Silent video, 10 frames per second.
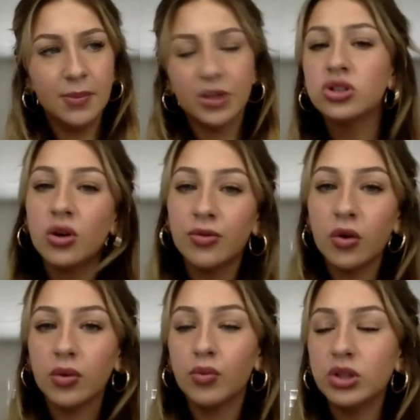
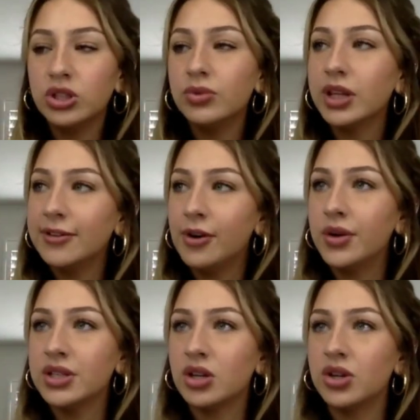so once you're really
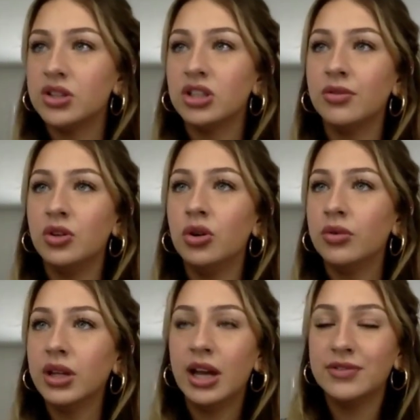focused on yourself, you don't
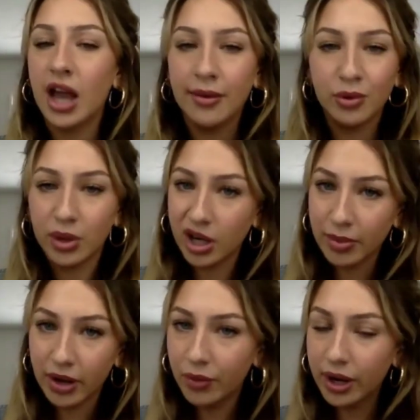really have time to worry
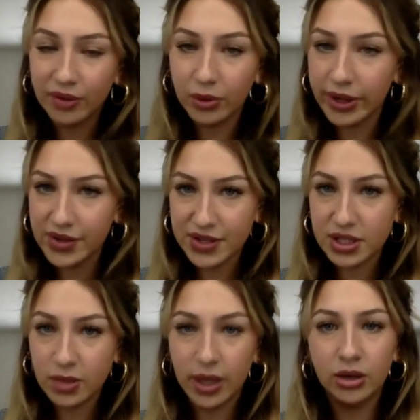about what everyone else is
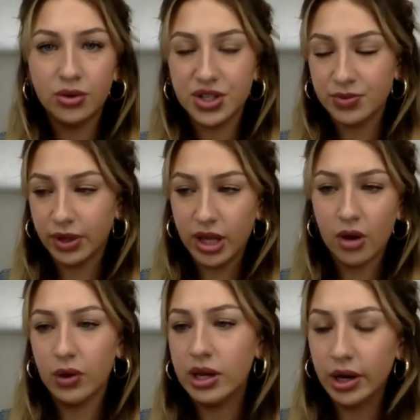doing, and you just really
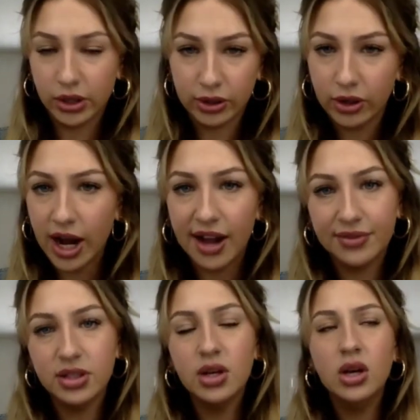hone in on your
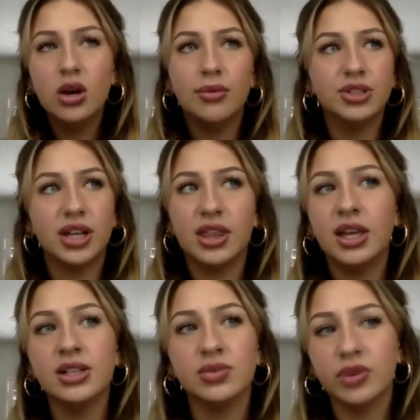craft, which I
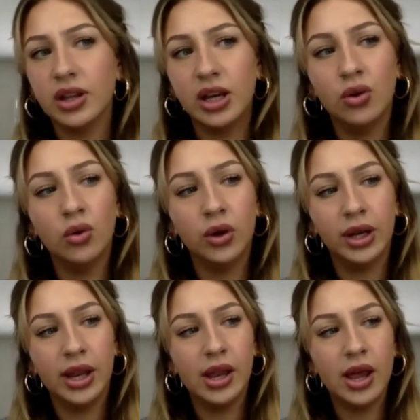think is really cool.
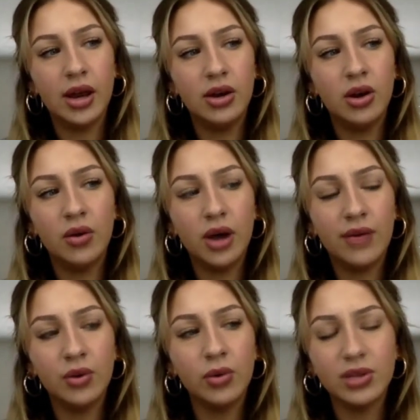And
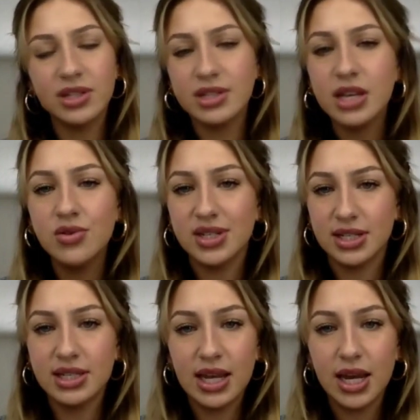everyone wants to see you
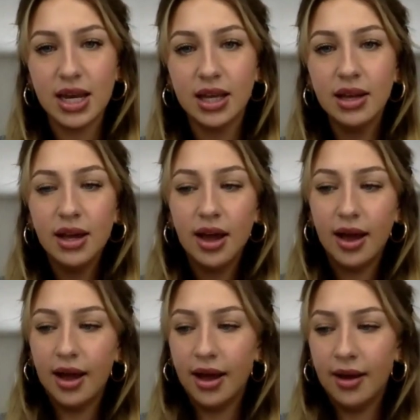succeed.
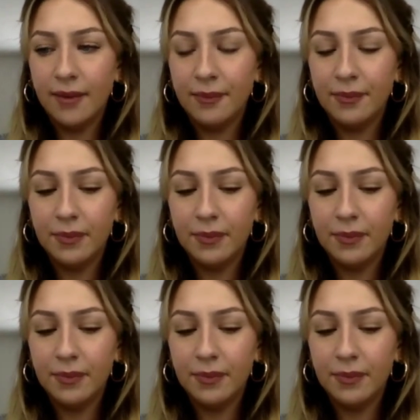And